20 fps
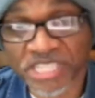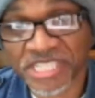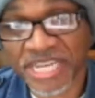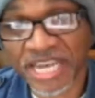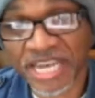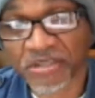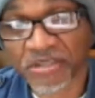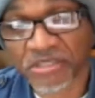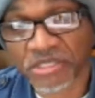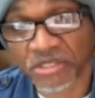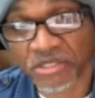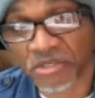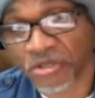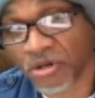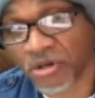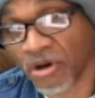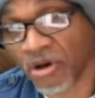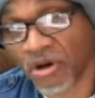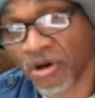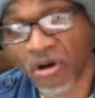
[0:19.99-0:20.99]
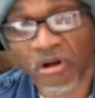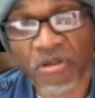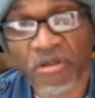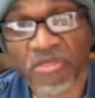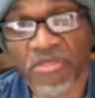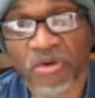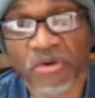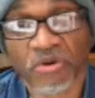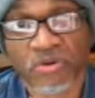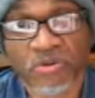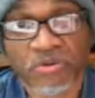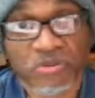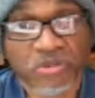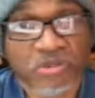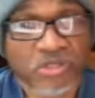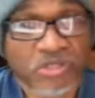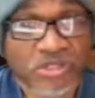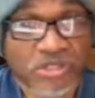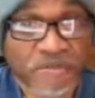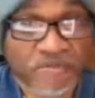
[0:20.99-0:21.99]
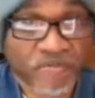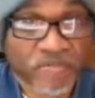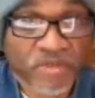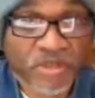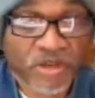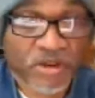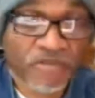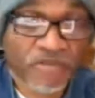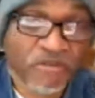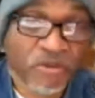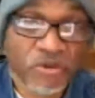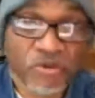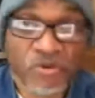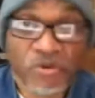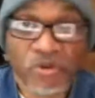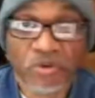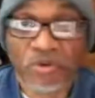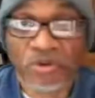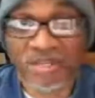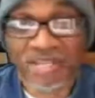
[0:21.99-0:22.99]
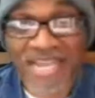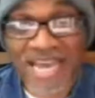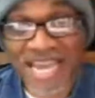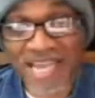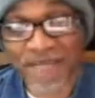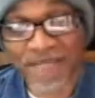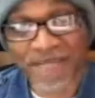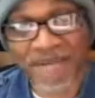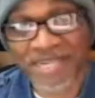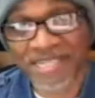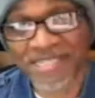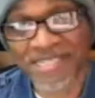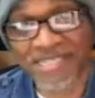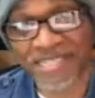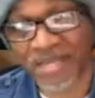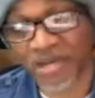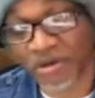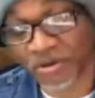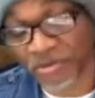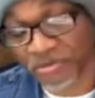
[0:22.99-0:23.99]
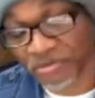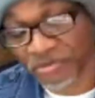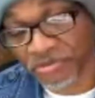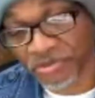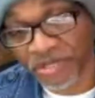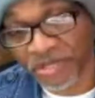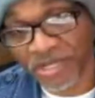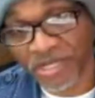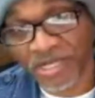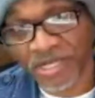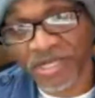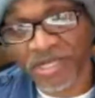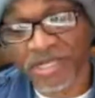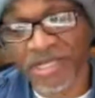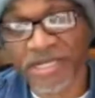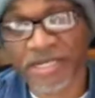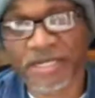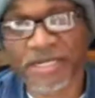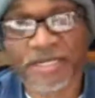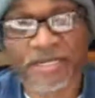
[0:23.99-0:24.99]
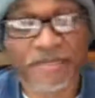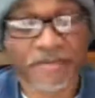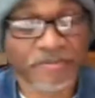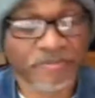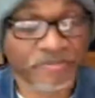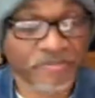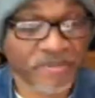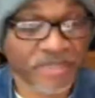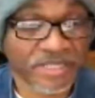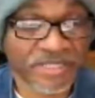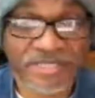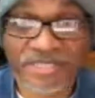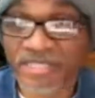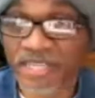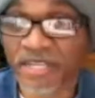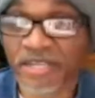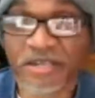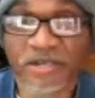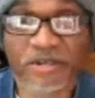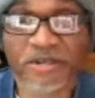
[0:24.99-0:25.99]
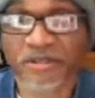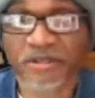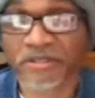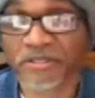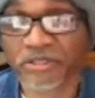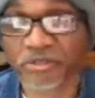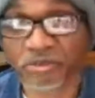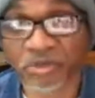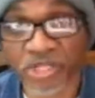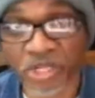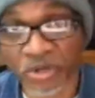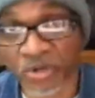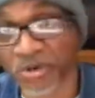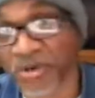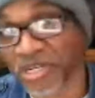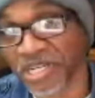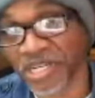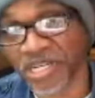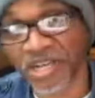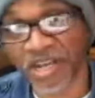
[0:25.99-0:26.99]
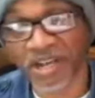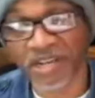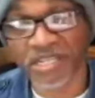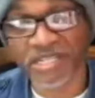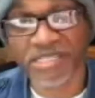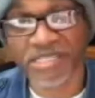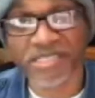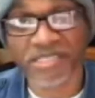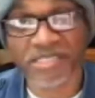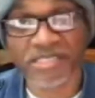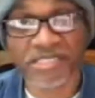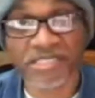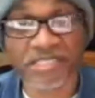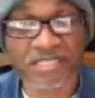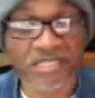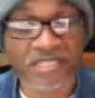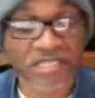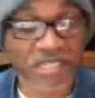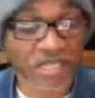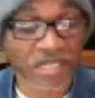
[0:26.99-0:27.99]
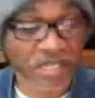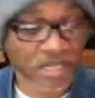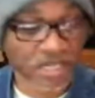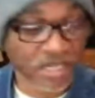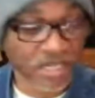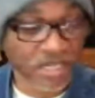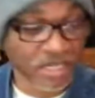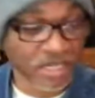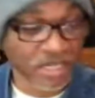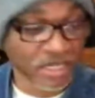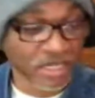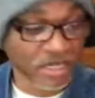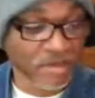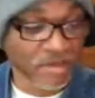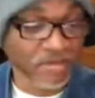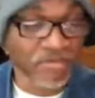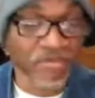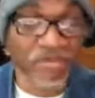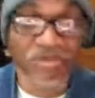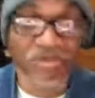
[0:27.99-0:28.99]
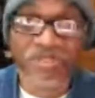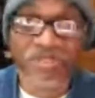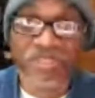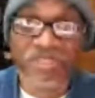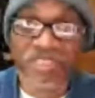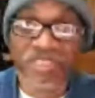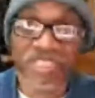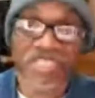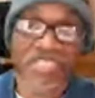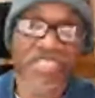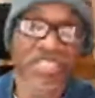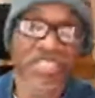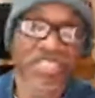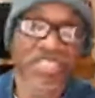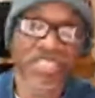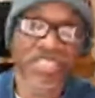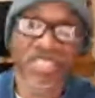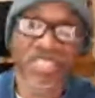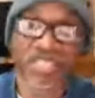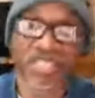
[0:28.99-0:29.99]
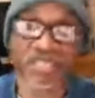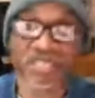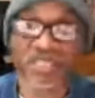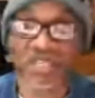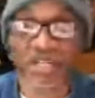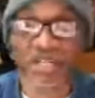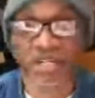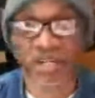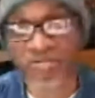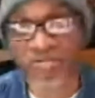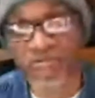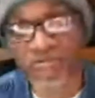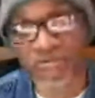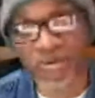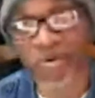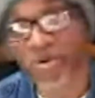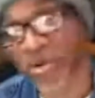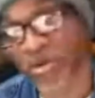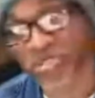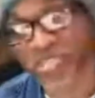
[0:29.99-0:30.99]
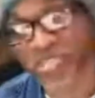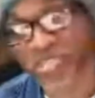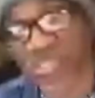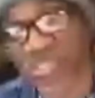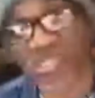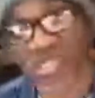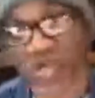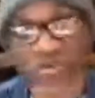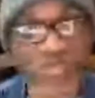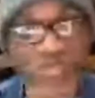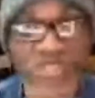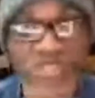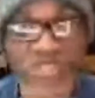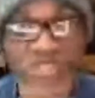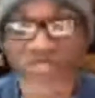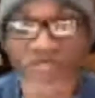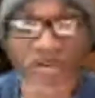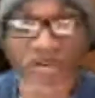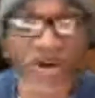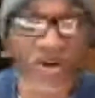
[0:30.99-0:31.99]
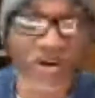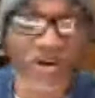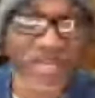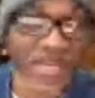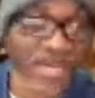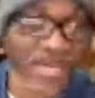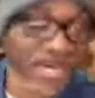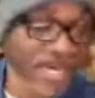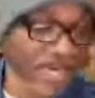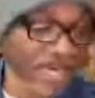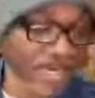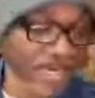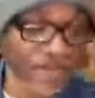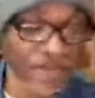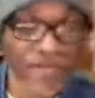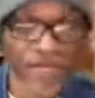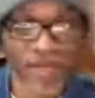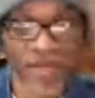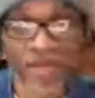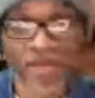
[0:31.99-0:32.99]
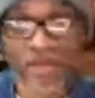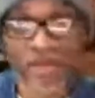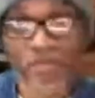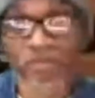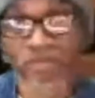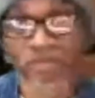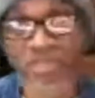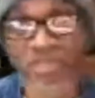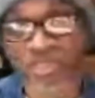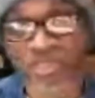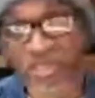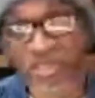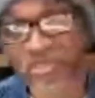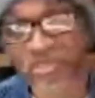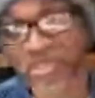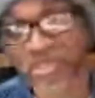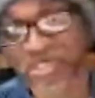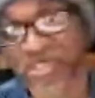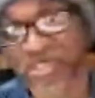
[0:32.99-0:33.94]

reach out to all those of you who are like myself, singers, recording artists, musicians, vocal coaches, coaches of all kind, producers,